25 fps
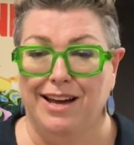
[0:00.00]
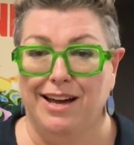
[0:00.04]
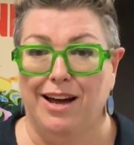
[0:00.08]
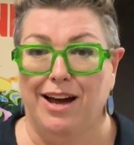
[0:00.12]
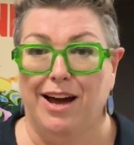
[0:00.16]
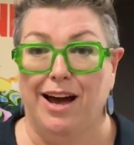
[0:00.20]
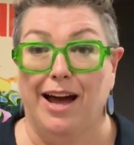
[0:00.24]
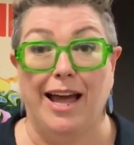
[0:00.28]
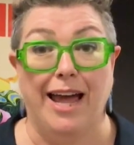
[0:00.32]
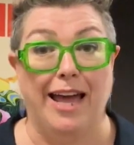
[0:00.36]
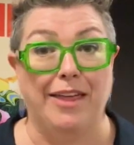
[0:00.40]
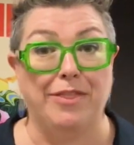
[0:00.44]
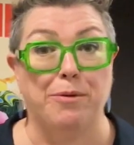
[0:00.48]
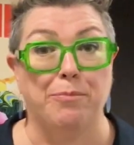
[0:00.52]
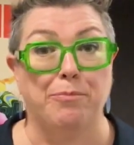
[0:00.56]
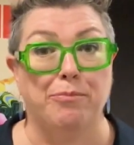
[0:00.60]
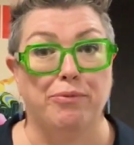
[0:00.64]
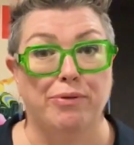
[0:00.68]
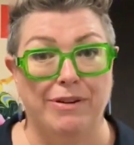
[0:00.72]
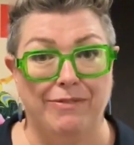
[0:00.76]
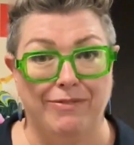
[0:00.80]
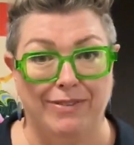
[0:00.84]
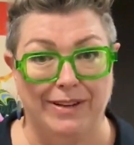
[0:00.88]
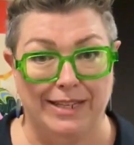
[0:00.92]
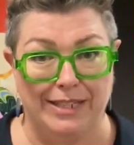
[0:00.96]
I had the
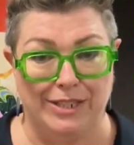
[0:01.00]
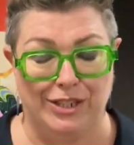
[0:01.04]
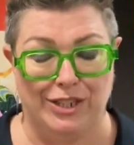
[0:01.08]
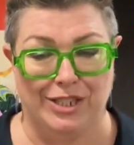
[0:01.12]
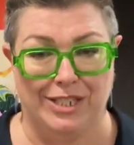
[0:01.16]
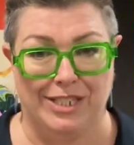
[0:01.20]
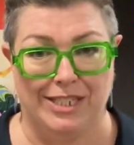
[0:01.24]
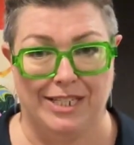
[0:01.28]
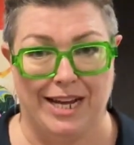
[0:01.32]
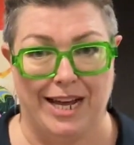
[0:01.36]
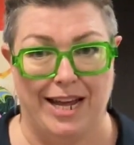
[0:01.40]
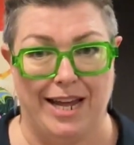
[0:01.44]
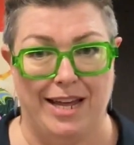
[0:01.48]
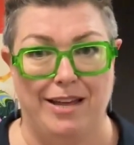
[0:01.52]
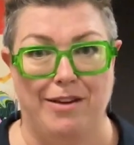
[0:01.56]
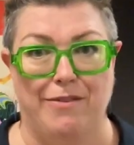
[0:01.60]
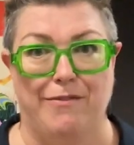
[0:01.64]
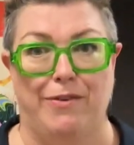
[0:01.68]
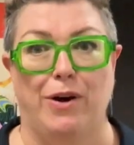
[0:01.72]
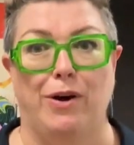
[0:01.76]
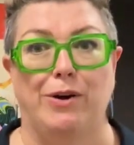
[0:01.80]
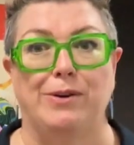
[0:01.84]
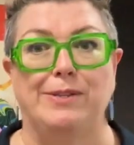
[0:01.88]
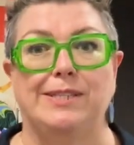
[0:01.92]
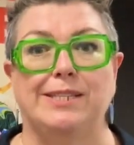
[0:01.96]
privilege today
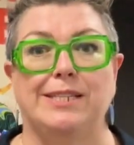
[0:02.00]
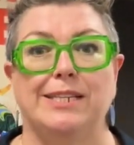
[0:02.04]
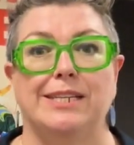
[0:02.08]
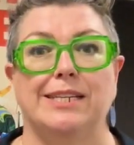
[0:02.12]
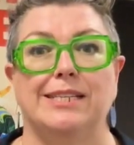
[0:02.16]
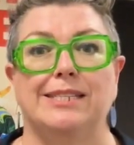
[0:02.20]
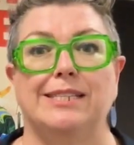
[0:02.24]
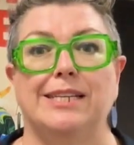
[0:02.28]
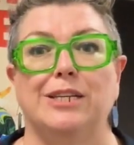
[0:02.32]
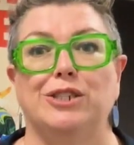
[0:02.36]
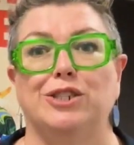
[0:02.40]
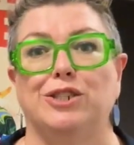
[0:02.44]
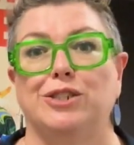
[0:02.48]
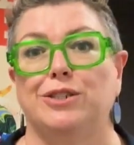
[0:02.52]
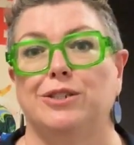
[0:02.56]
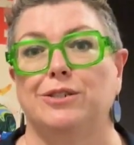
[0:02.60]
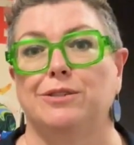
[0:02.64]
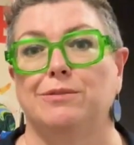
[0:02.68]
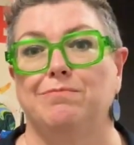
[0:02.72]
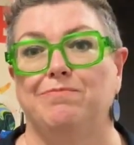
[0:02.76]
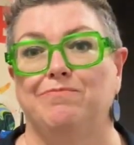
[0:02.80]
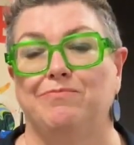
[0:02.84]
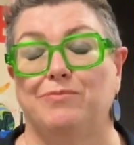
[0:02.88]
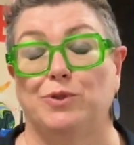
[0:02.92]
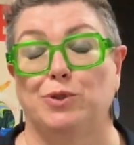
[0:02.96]
of hosting a session
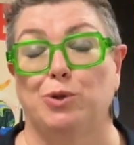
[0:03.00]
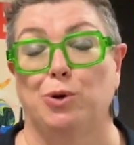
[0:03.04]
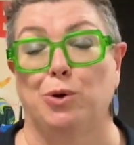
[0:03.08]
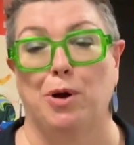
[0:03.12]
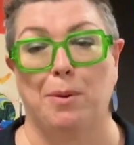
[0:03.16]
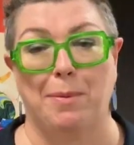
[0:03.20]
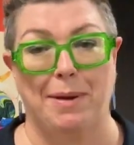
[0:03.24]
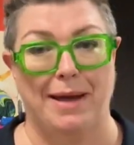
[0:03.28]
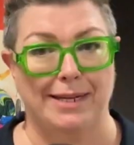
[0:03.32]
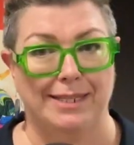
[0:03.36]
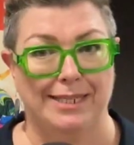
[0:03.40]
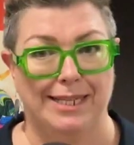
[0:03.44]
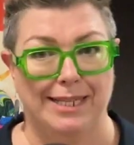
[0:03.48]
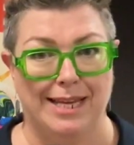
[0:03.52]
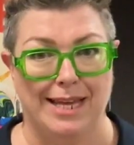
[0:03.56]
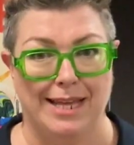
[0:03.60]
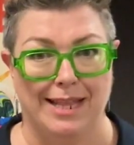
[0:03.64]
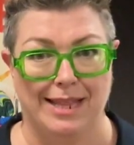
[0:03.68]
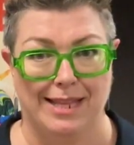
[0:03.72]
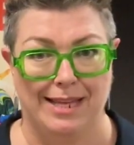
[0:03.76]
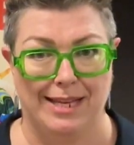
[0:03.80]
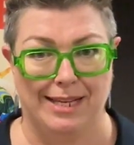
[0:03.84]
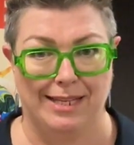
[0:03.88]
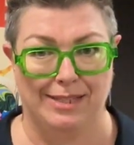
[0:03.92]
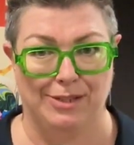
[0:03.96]
to talk about ticking
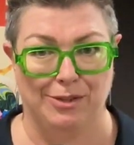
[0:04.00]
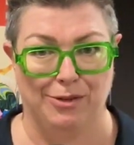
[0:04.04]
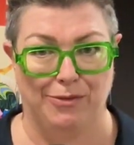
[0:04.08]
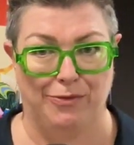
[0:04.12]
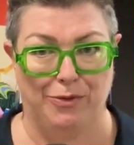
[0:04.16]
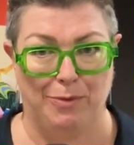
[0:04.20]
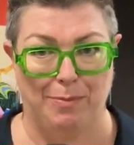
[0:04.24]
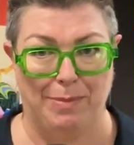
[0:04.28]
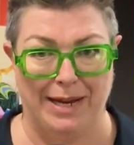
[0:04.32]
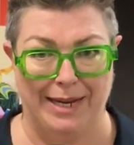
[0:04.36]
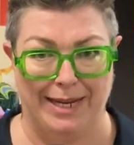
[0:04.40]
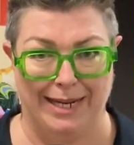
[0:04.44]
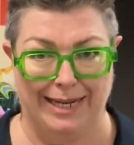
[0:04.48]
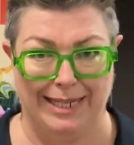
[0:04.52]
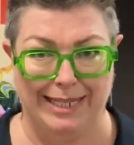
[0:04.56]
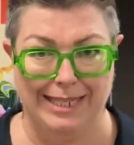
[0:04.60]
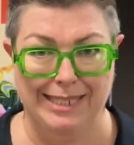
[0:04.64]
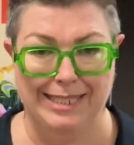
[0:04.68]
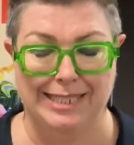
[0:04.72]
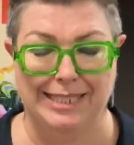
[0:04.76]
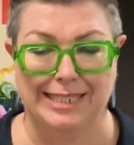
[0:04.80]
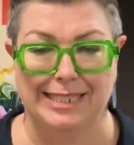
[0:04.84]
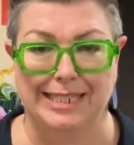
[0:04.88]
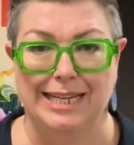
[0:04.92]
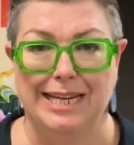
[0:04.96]
things off your bucket
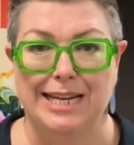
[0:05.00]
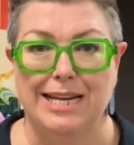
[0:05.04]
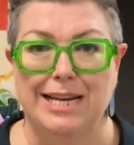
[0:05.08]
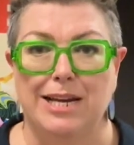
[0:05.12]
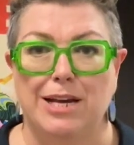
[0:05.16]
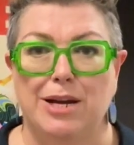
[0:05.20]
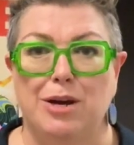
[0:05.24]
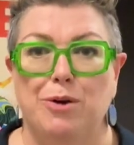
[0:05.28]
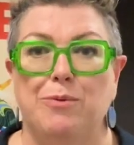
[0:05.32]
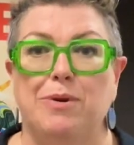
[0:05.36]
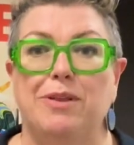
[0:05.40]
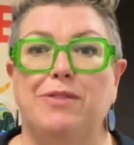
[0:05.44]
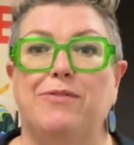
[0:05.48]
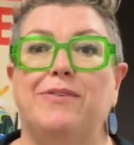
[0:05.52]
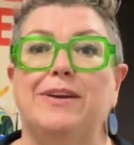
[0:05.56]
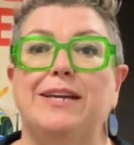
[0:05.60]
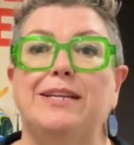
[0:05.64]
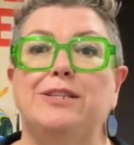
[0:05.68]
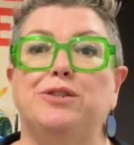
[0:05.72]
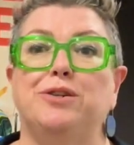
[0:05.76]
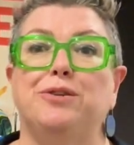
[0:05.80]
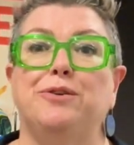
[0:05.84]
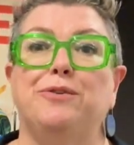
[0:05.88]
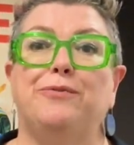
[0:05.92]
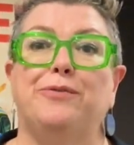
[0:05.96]
list with
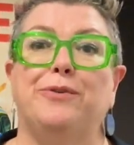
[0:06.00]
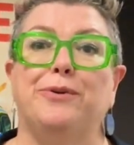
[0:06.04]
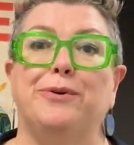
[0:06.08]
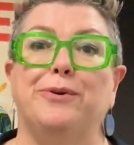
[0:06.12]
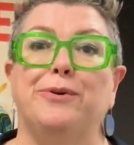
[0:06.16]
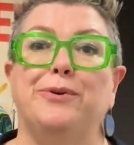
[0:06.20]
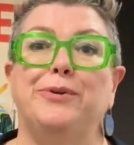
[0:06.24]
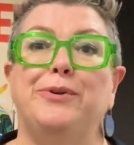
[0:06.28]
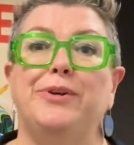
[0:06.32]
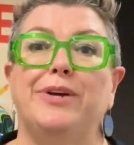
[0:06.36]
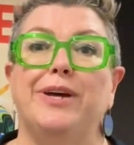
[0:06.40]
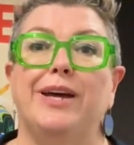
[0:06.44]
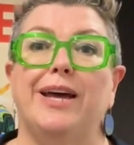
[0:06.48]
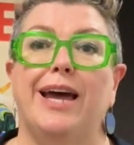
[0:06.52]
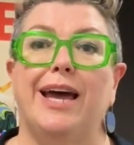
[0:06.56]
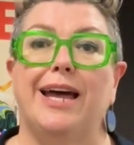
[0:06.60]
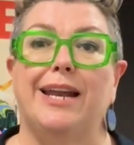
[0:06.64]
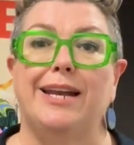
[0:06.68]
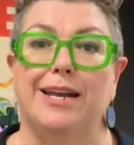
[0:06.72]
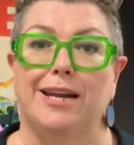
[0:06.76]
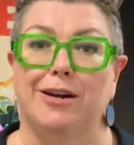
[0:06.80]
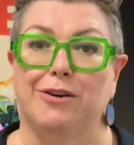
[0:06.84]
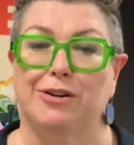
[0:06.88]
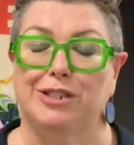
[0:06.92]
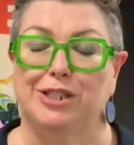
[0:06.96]
V2 Food
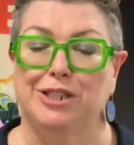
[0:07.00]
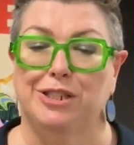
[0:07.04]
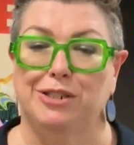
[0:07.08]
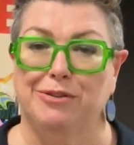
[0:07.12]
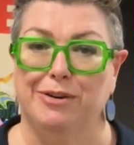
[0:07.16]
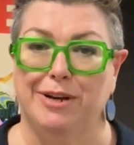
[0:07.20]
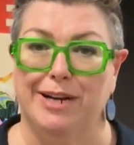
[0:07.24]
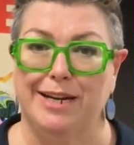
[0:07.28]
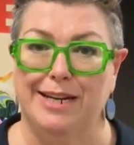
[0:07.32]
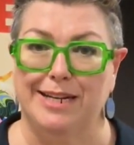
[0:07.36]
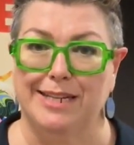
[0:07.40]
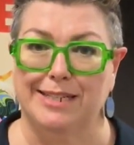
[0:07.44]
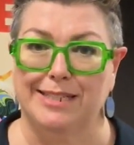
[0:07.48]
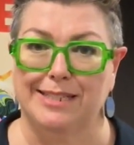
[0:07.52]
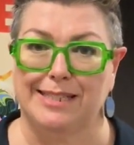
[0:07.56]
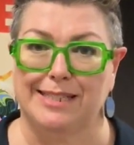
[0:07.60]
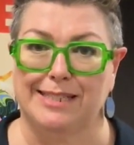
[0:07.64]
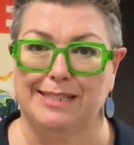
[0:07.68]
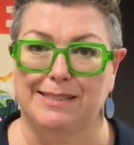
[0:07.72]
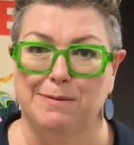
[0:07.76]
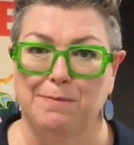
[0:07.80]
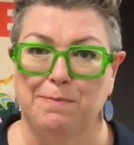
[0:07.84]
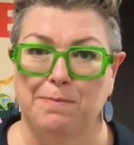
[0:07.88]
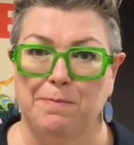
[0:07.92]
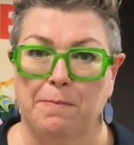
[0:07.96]
and Nourish
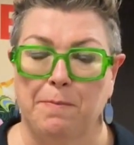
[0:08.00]
Ingredients.